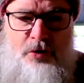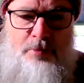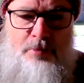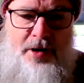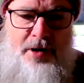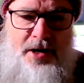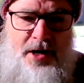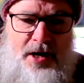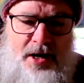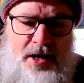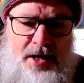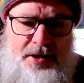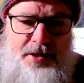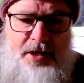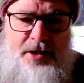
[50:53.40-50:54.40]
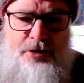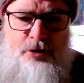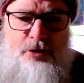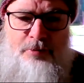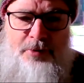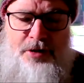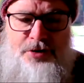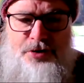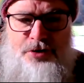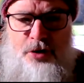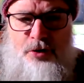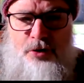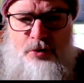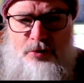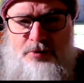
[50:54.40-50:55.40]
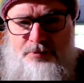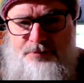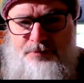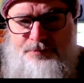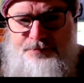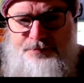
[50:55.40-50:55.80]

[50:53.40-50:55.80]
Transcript: You're my heart and you're my soul.